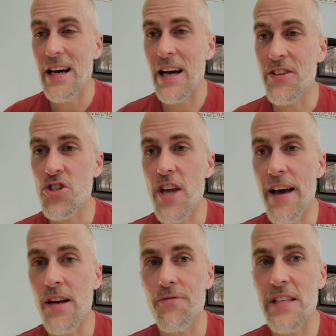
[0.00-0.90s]
a
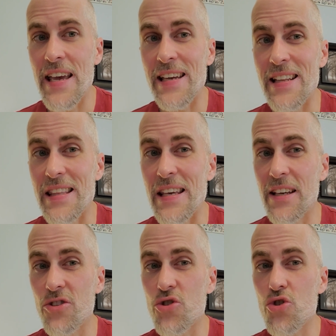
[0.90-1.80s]
check of taking
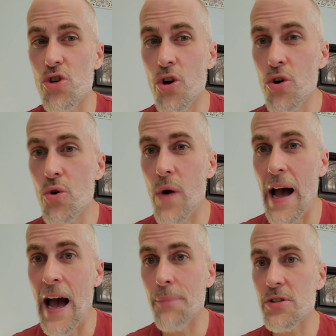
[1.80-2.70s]
things too
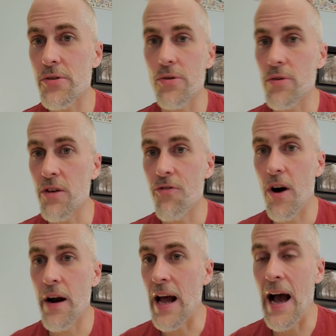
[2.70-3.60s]
absolutely
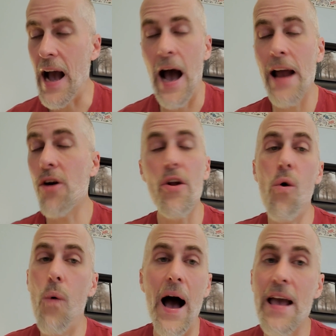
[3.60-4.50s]
far. And I, I don't
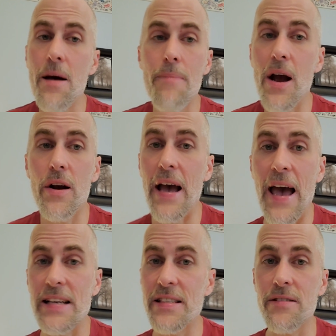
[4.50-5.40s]
know why America
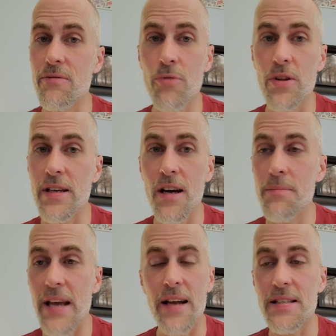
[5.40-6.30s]
hasn't really
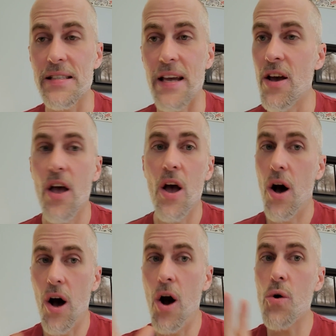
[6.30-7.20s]
come down and said,
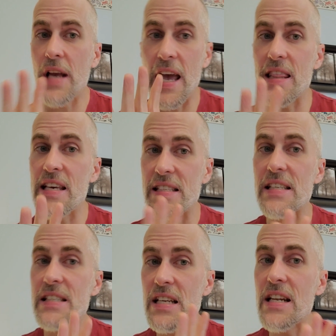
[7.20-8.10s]
okay, this
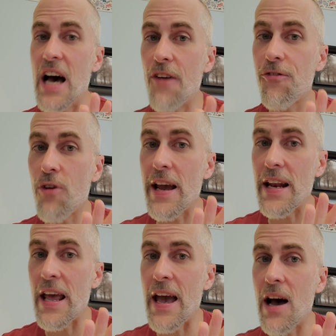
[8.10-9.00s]
is enough
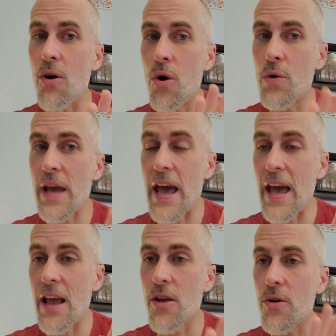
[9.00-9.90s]
right now,
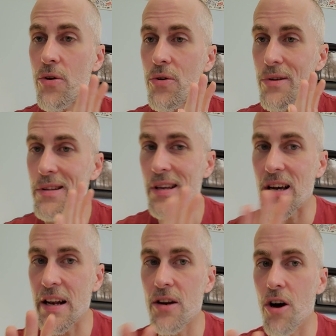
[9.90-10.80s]
okay? You're, the
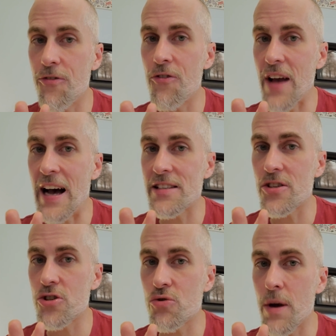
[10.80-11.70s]
cutting off of
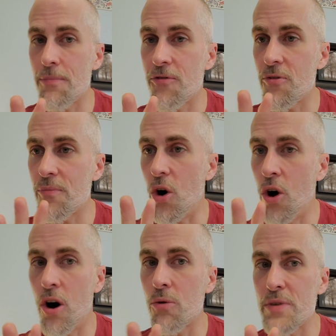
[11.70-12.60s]
Gaza Strip from
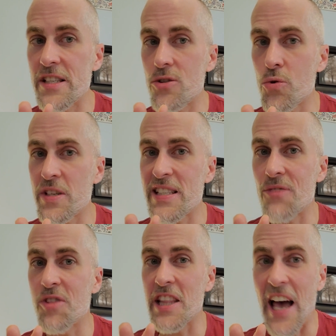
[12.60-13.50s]
all resources
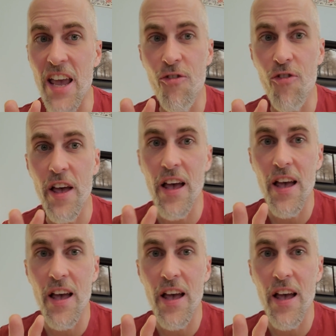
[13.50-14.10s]
of life